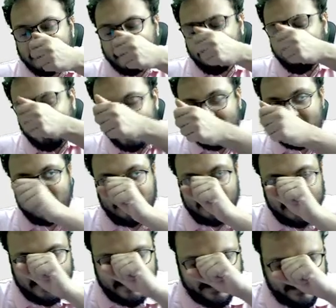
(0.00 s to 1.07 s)
Vidit,
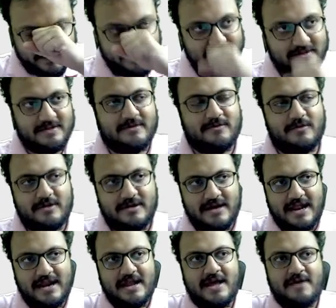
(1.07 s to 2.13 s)

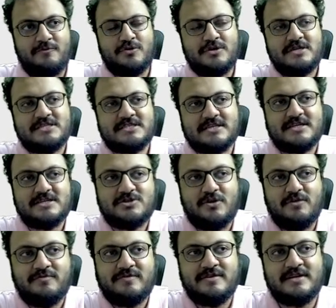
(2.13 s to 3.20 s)
and I would discuss
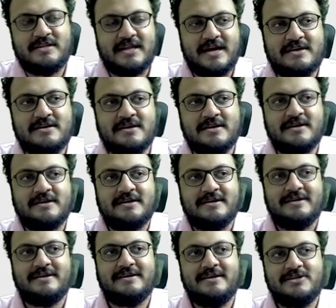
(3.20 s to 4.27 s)
often that
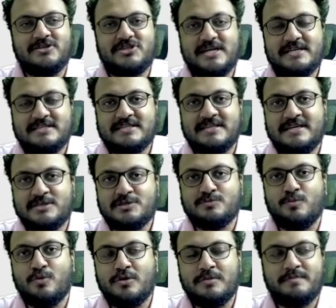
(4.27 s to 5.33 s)
uh, chess needs
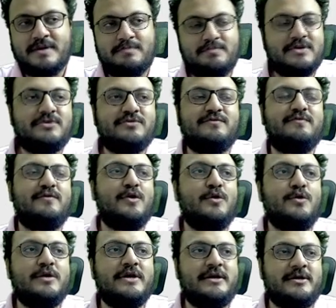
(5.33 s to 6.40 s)
more people to follow
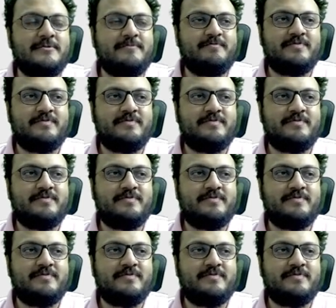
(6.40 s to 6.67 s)
it